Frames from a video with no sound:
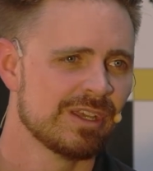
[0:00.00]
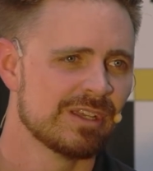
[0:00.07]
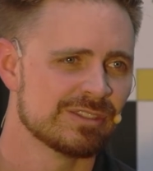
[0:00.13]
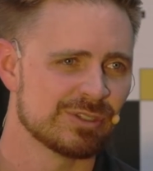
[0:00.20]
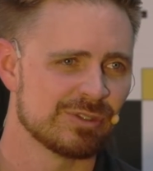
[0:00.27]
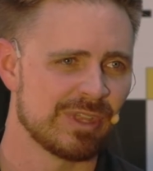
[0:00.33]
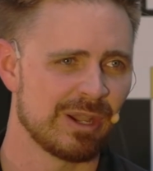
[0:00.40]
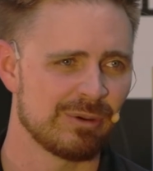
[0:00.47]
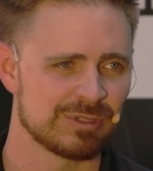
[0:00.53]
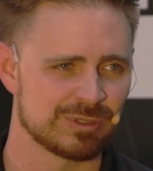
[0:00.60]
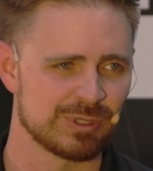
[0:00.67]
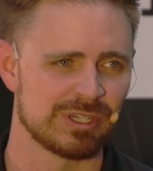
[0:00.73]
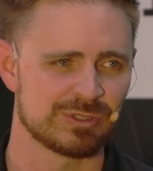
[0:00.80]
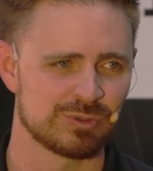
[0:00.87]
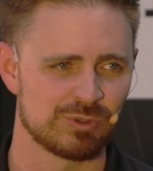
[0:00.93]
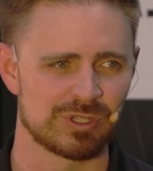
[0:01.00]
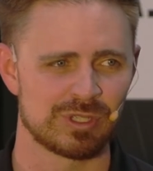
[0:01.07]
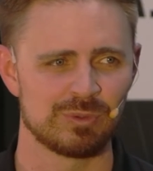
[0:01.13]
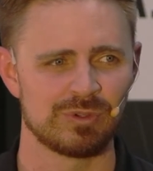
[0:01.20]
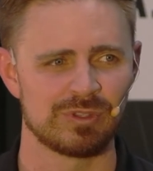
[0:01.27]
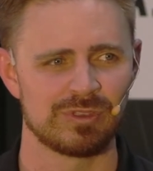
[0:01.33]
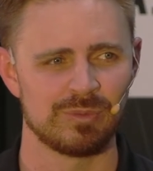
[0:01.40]
So that was us
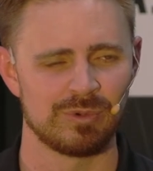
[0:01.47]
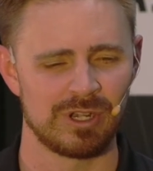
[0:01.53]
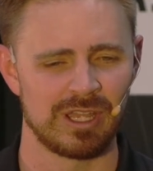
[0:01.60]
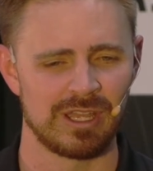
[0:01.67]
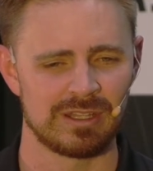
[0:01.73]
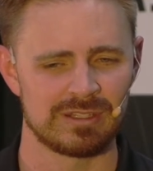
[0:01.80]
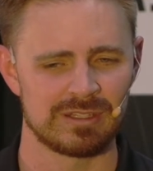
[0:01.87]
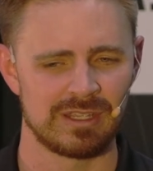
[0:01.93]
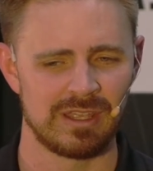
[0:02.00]
working with the brand.